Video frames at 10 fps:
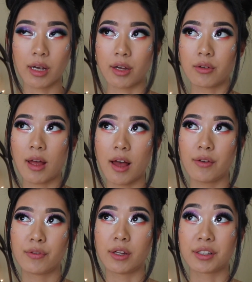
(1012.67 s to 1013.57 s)
I don't
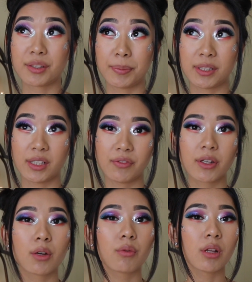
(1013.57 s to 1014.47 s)
have a
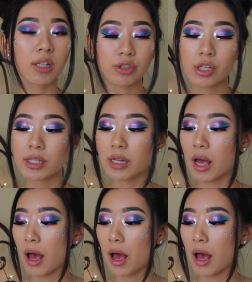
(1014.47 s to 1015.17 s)
specific religion,